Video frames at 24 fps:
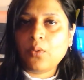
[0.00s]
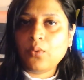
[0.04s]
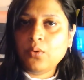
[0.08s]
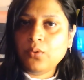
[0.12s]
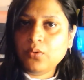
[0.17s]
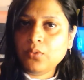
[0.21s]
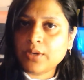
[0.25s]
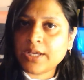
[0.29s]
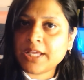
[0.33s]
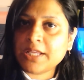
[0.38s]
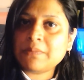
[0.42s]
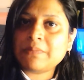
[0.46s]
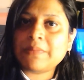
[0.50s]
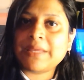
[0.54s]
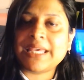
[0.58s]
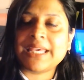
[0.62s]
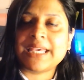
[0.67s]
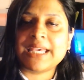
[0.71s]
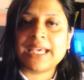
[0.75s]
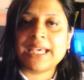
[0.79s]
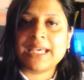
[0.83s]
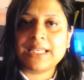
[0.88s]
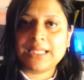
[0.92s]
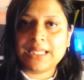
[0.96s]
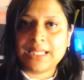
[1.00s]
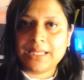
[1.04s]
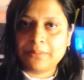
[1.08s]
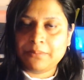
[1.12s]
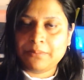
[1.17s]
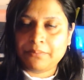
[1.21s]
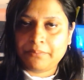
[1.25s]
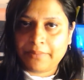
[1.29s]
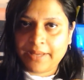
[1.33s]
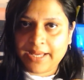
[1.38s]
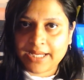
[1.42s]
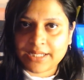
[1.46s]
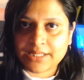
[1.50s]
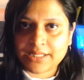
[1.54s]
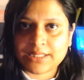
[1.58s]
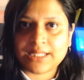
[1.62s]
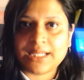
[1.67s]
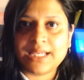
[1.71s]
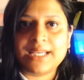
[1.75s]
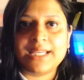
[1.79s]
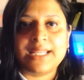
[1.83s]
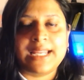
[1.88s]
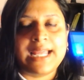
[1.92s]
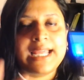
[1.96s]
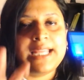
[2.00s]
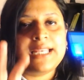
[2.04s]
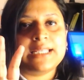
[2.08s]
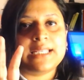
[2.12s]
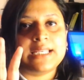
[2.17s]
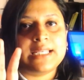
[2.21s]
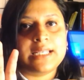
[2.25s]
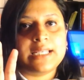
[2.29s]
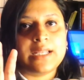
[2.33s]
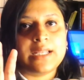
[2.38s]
who can make an impact, right?